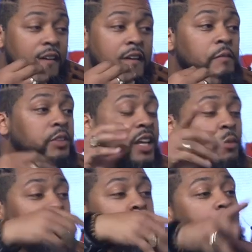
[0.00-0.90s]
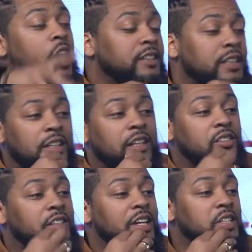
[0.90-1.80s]
See, when you walked into this
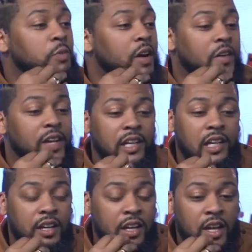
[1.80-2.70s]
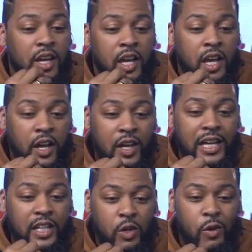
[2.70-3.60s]
sanctuary, you
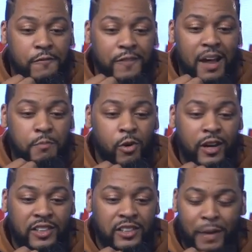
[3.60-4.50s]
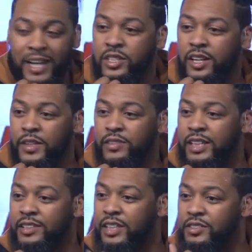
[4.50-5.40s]
didn't do a five point inspection of the
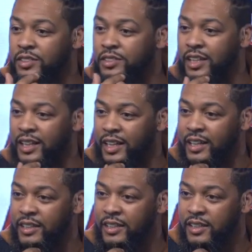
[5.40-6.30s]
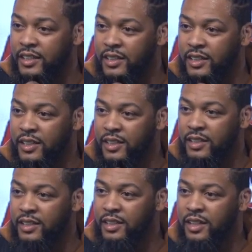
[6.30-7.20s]
seats that you're sitting in.
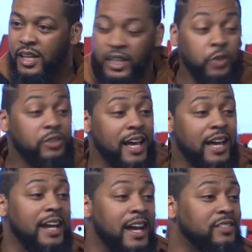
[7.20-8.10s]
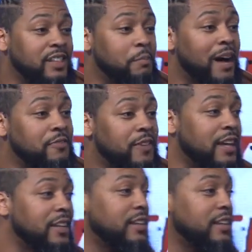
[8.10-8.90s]
You sat in that seat by faith.